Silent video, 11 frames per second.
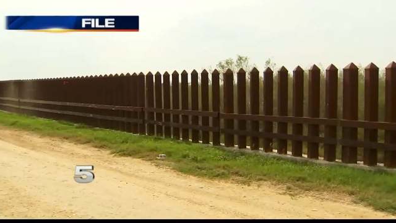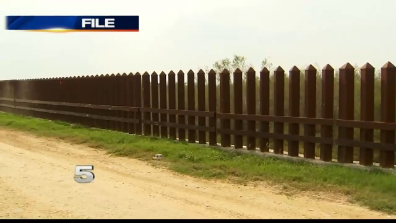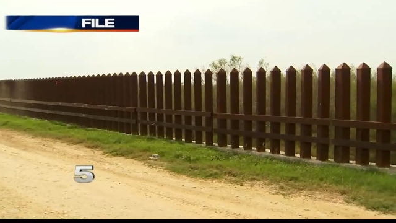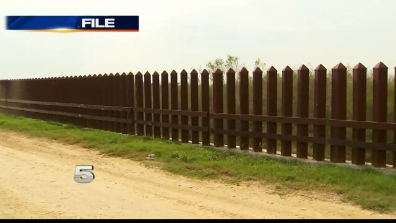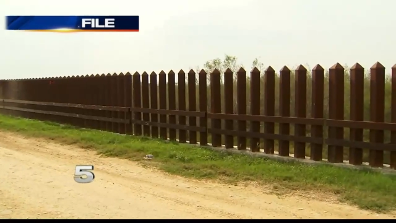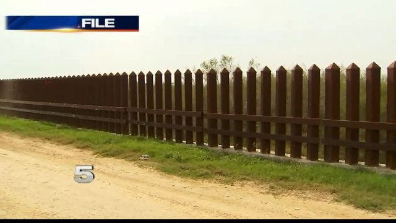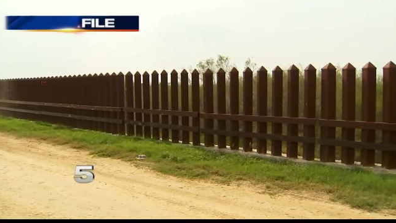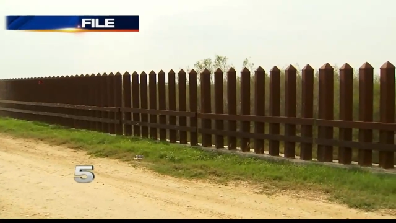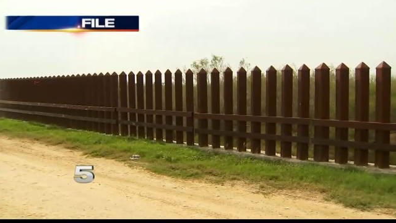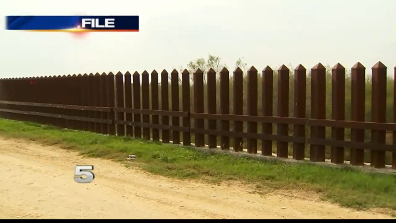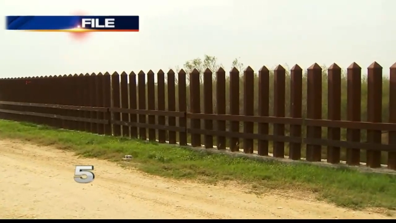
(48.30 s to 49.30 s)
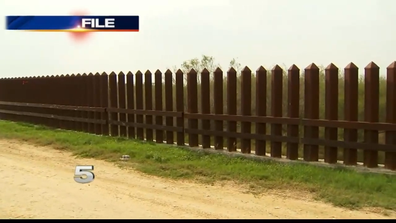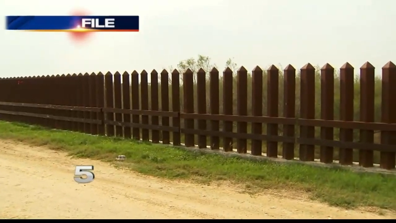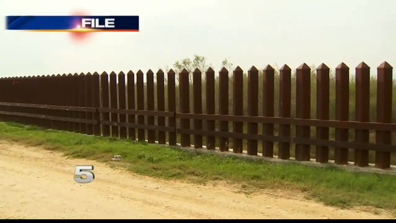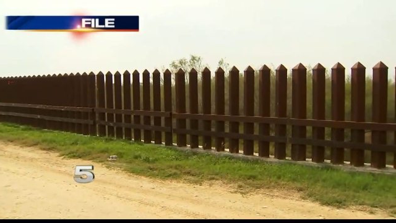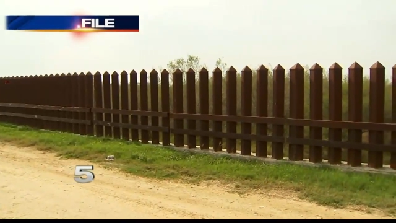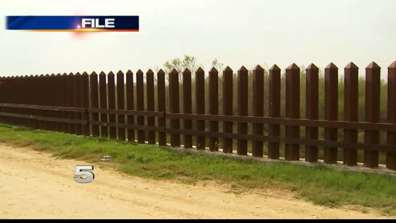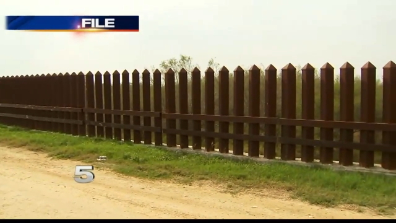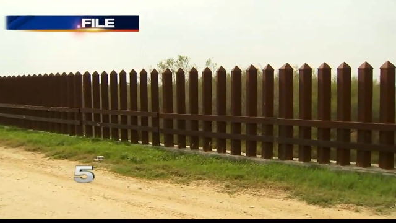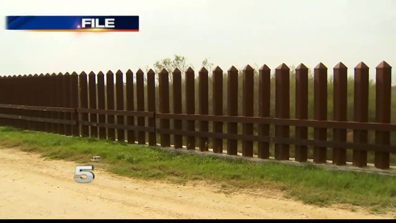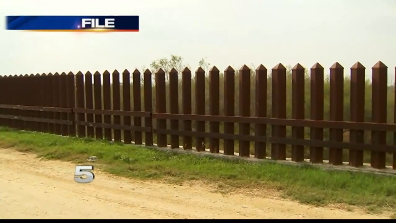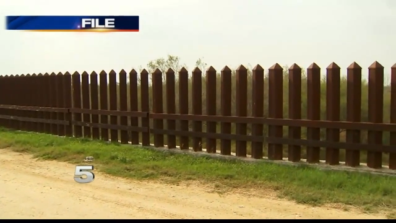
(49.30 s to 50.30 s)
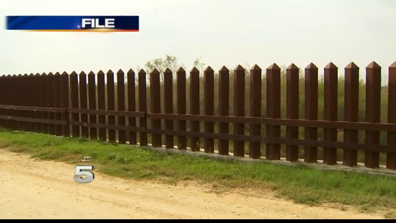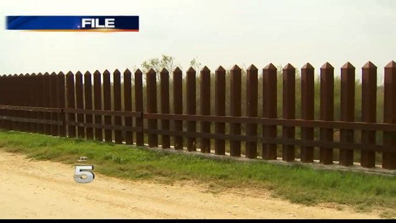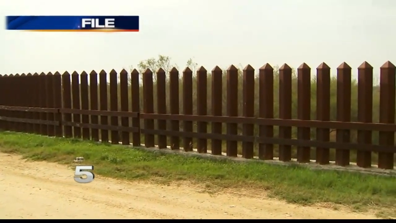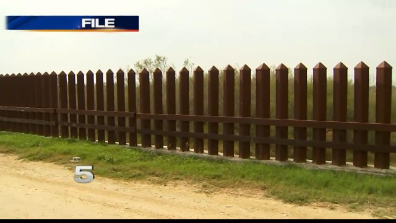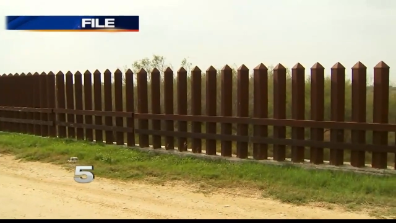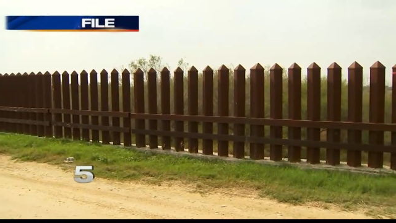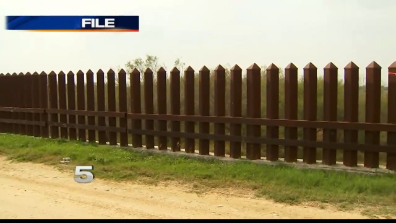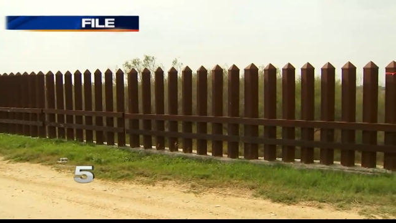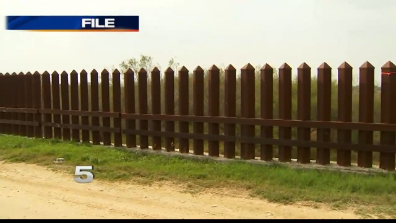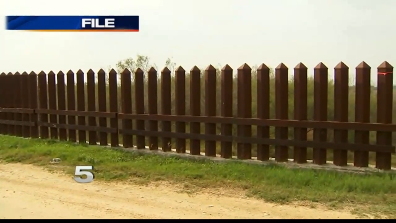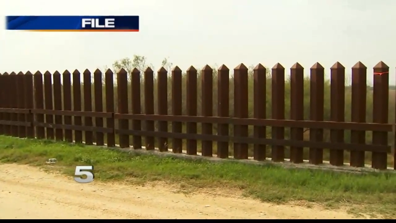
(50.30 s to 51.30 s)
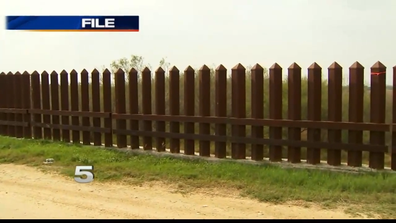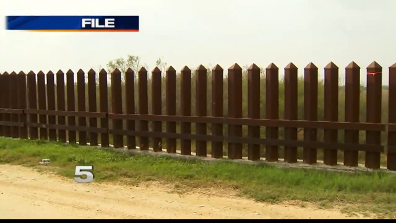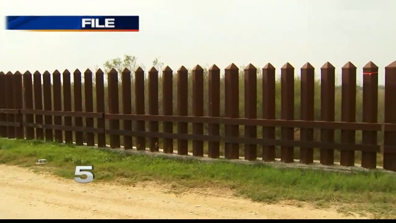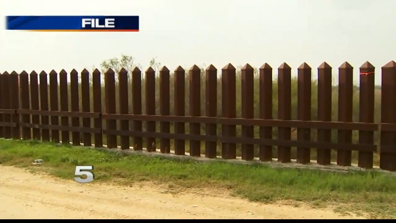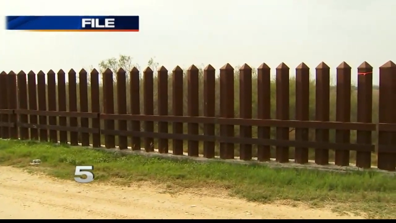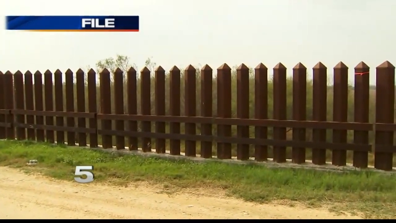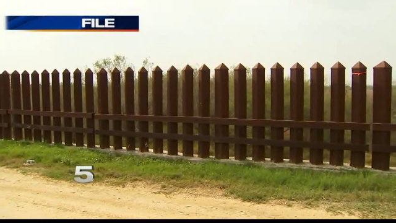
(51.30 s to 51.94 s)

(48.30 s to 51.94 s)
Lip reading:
(no speaker visible)